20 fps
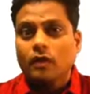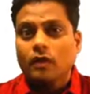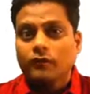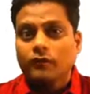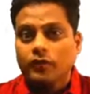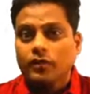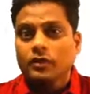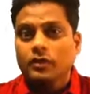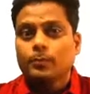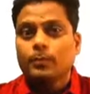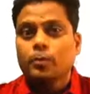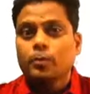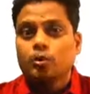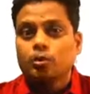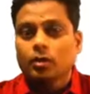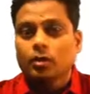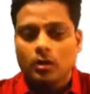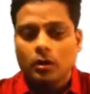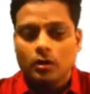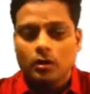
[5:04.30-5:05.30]
for the
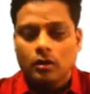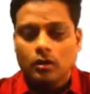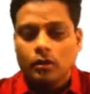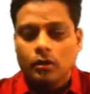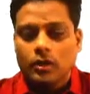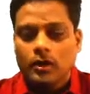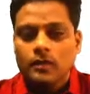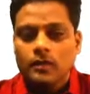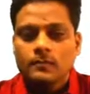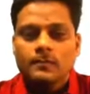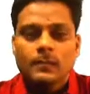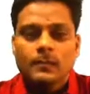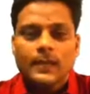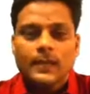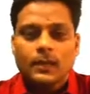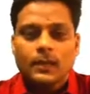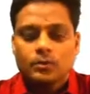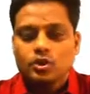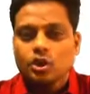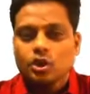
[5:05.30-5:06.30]
plural. Okay,
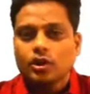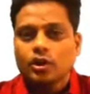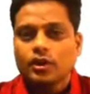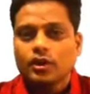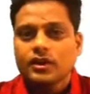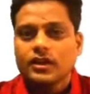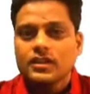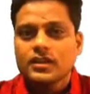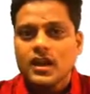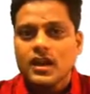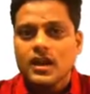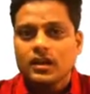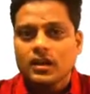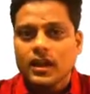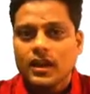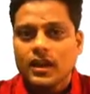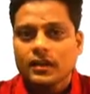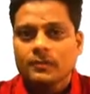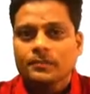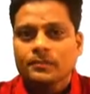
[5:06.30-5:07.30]
I'm sure you did that
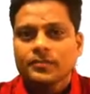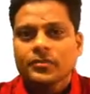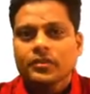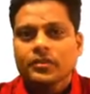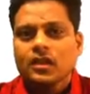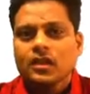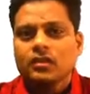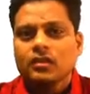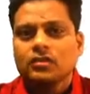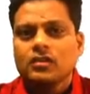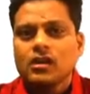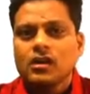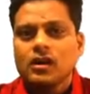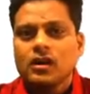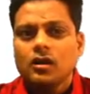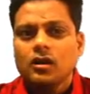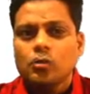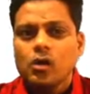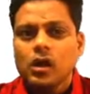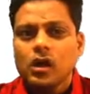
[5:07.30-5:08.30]
right. The
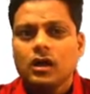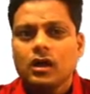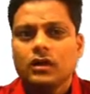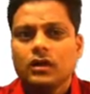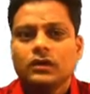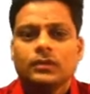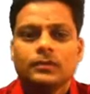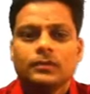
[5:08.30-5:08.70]
third one,